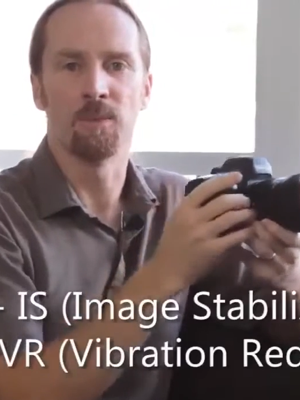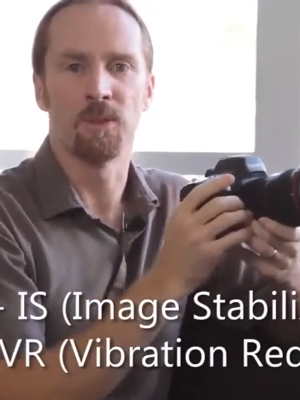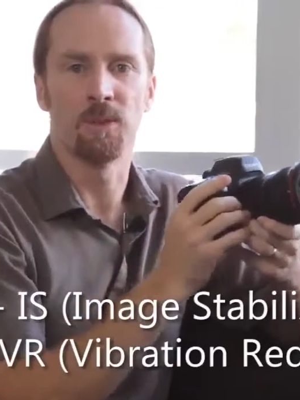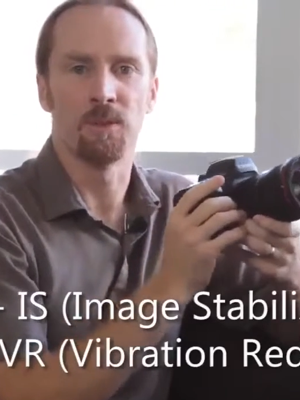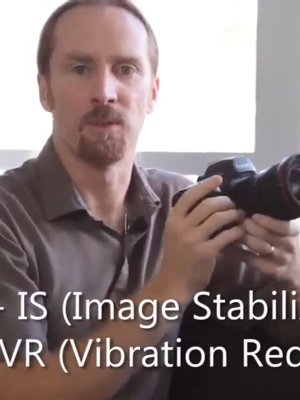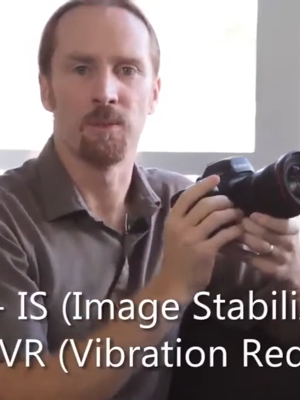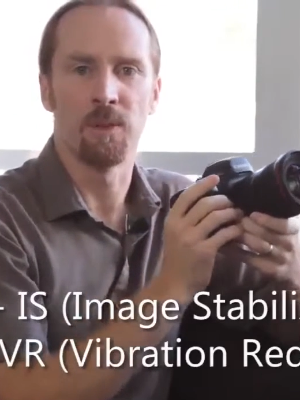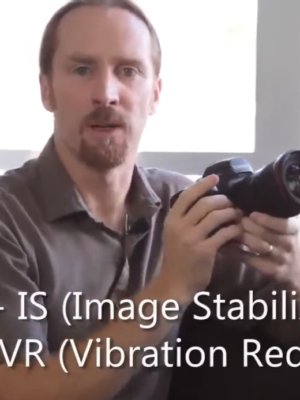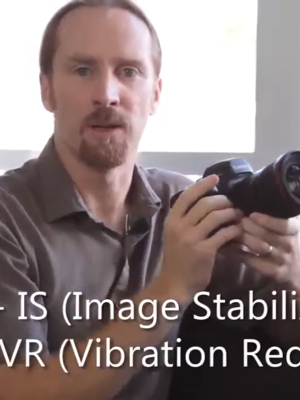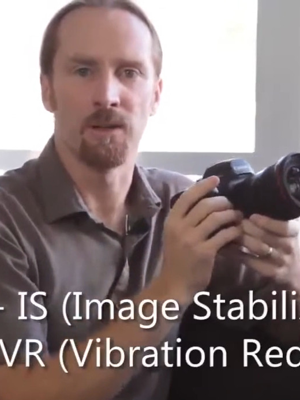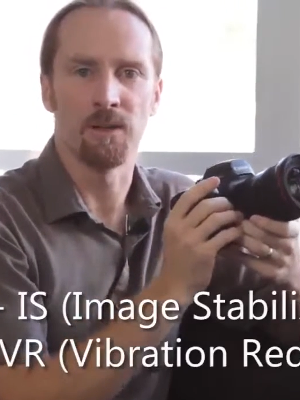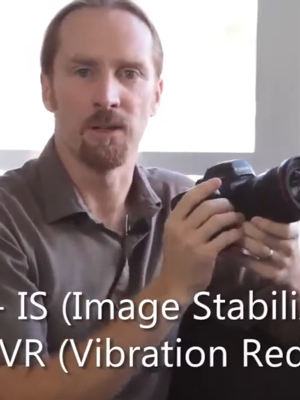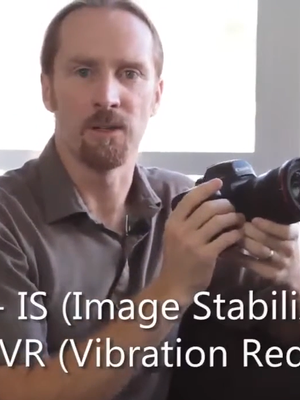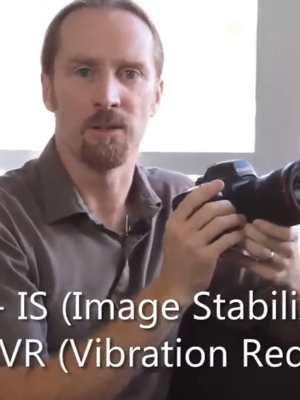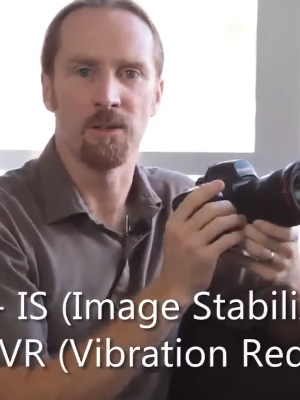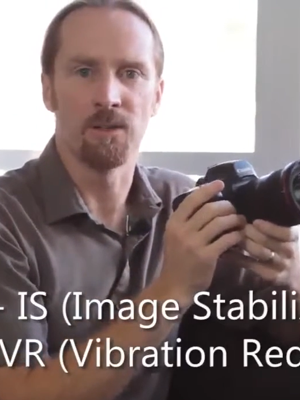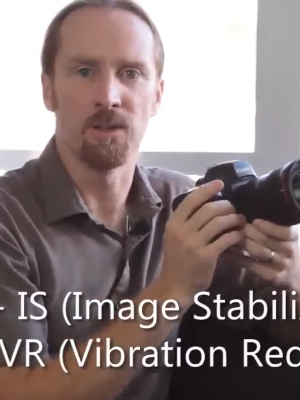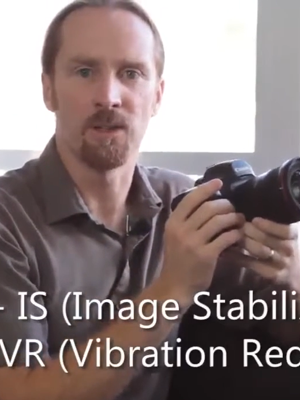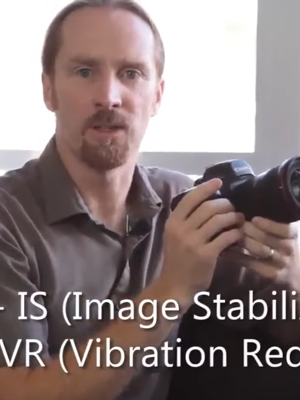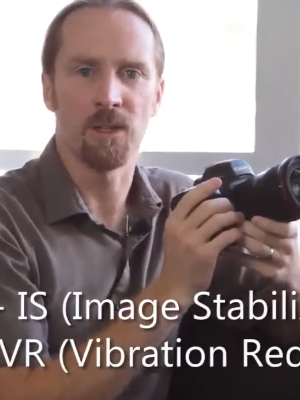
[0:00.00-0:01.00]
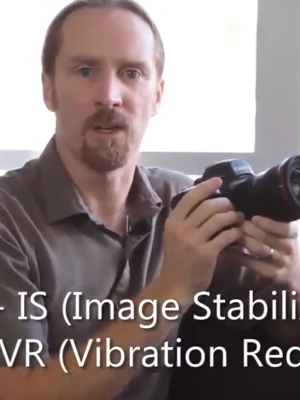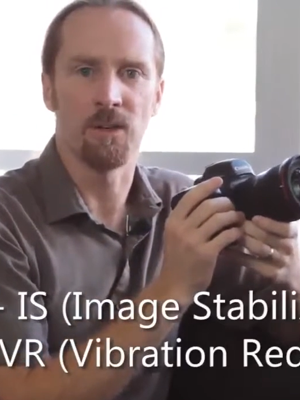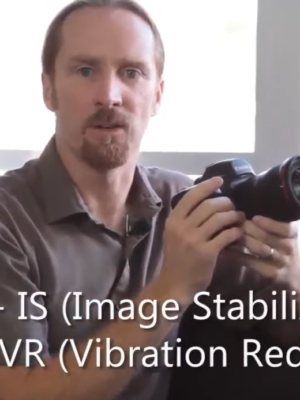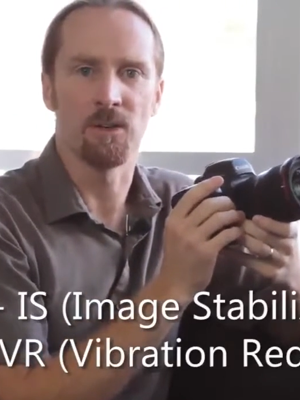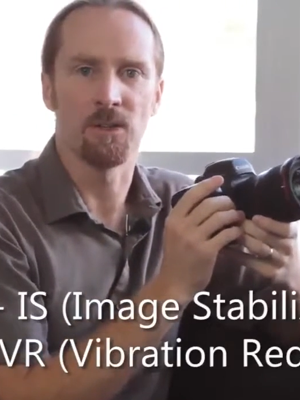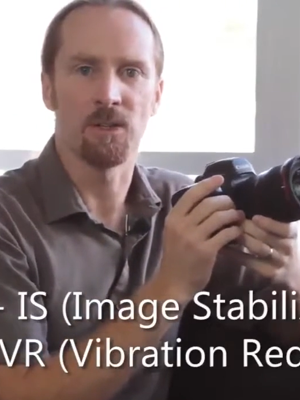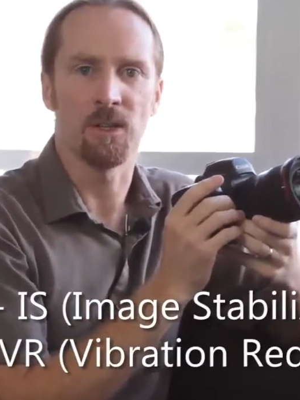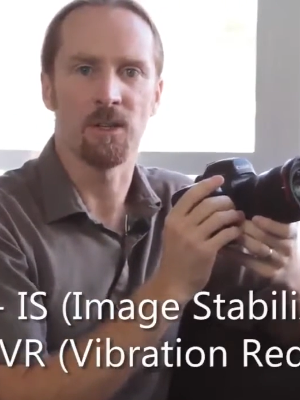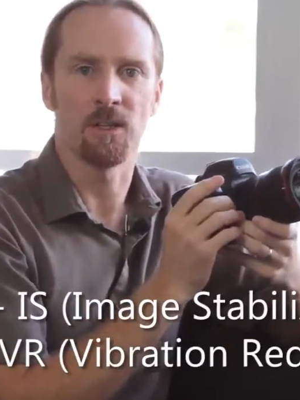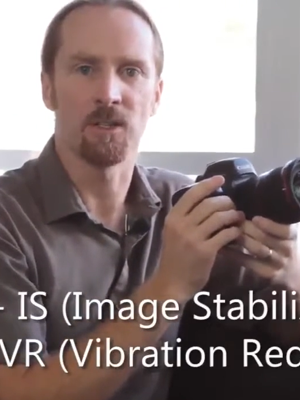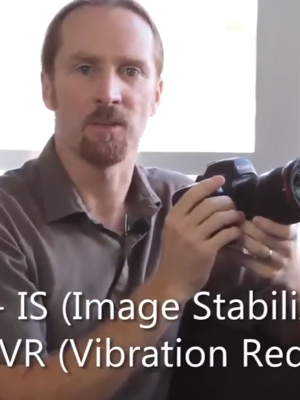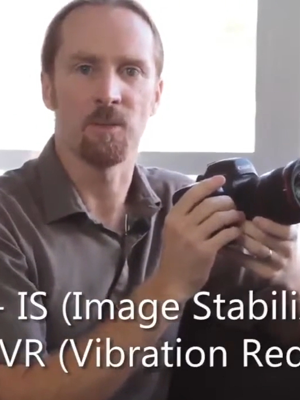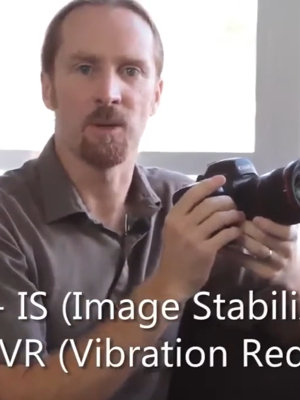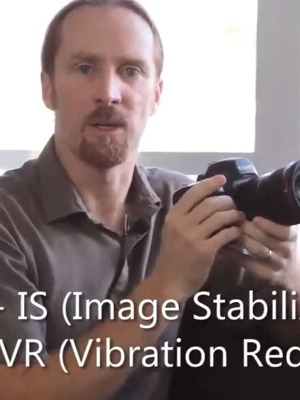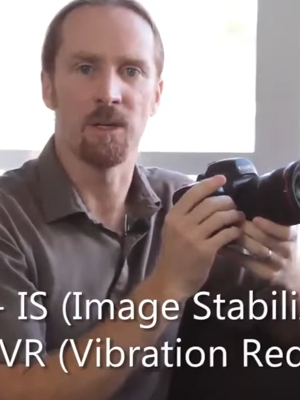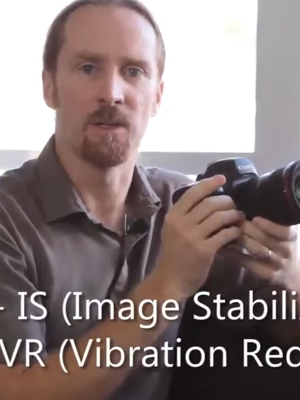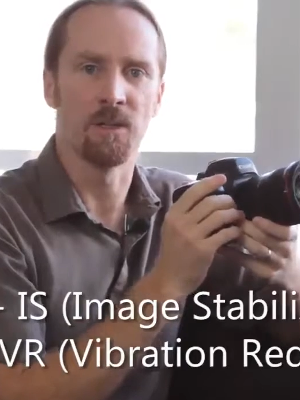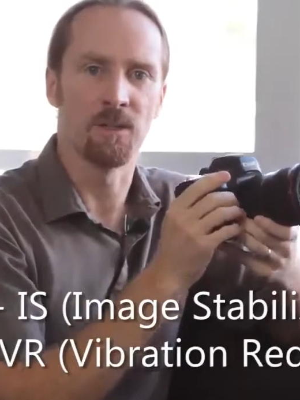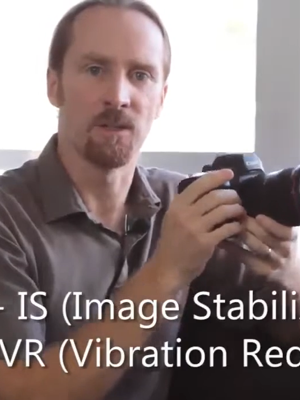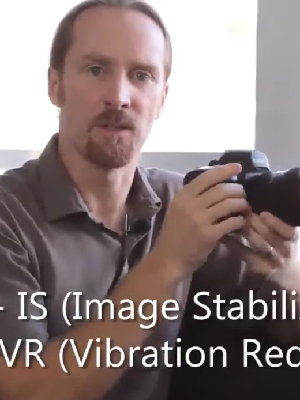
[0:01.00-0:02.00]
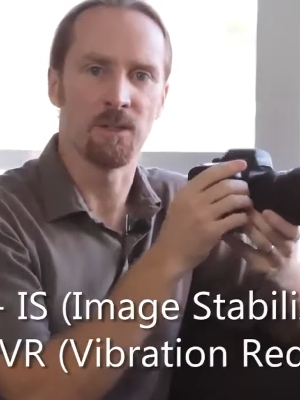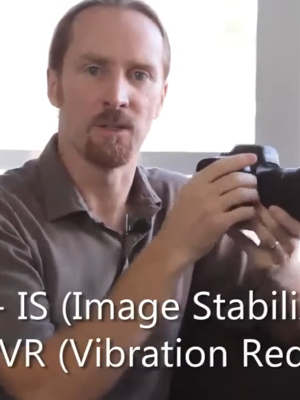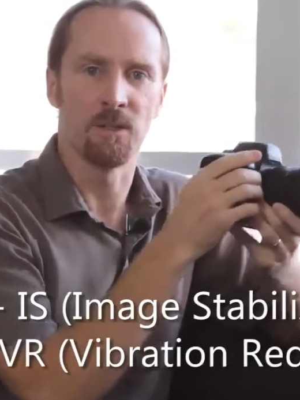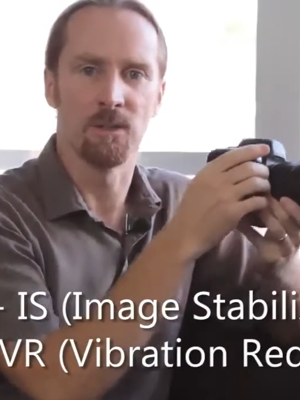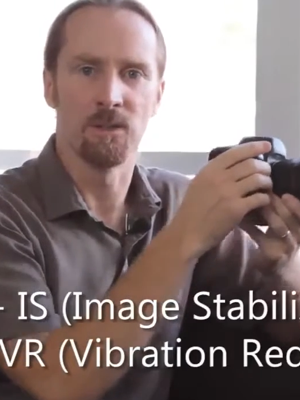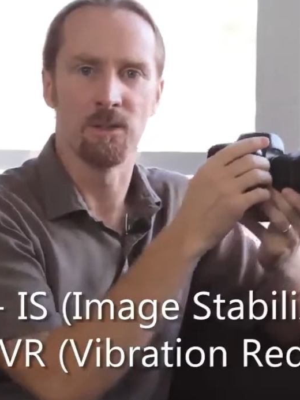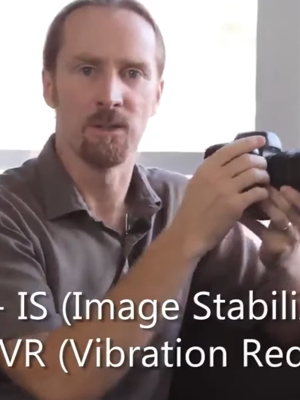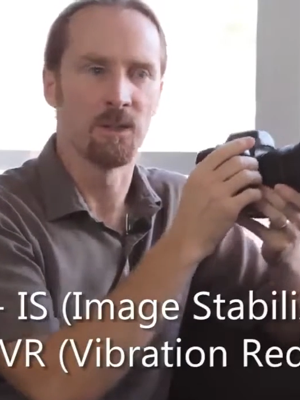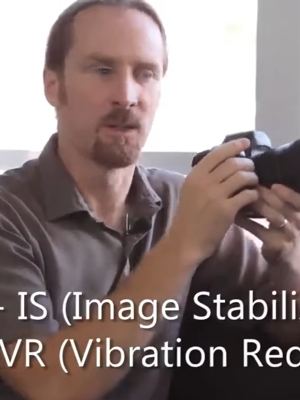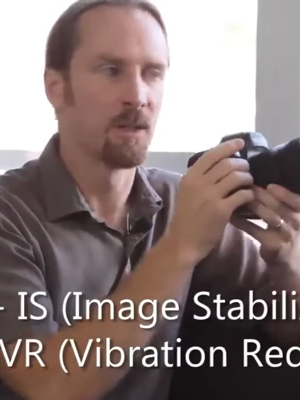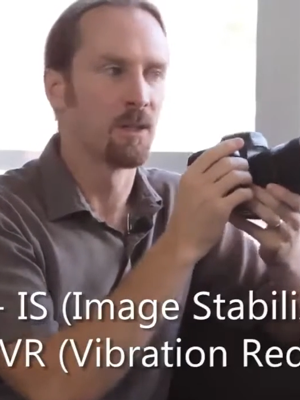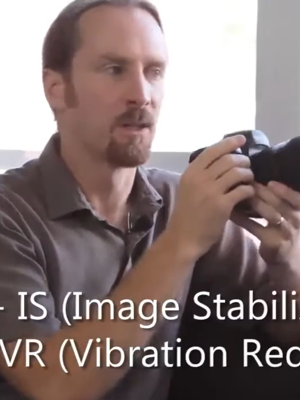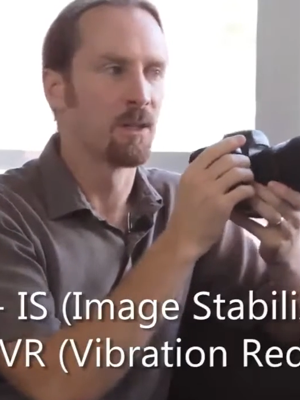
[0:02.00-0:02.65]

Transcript: You'll be able to use slower shutter speed and still